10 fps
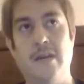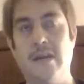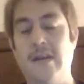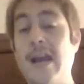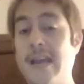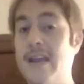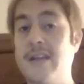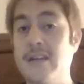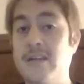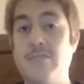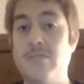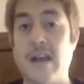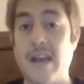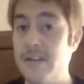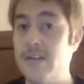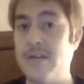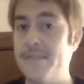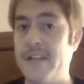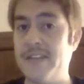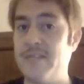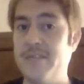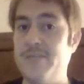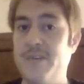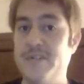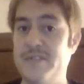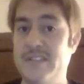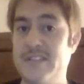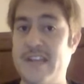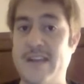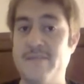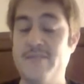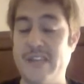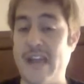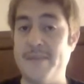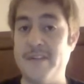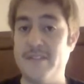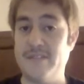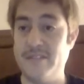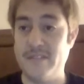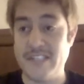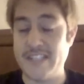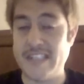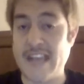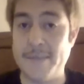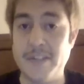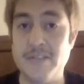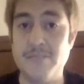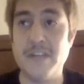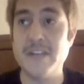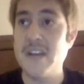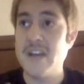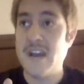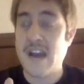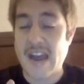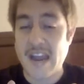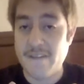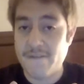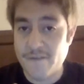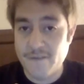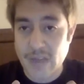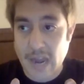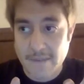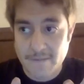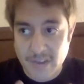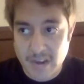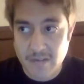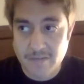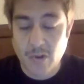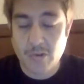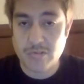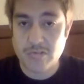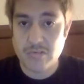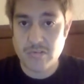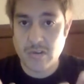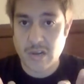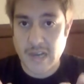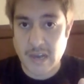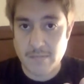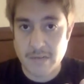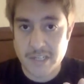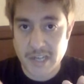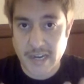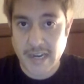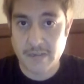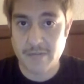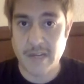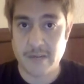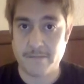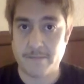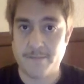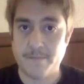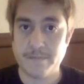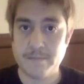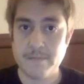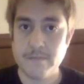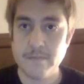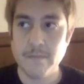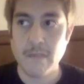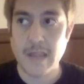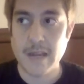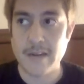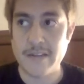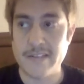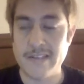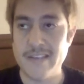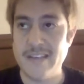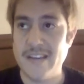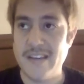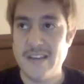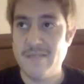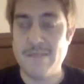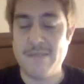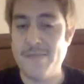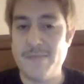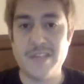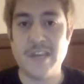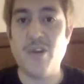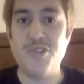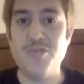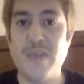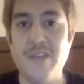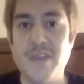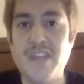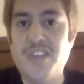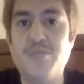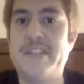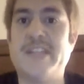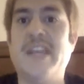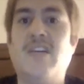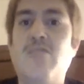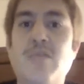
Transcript: And I get, I know I'm not the only one who this has happened to, but I am very vocal on how much I hate Rey. And honestly, when people say, "Oh, you hate Rey, you must hate all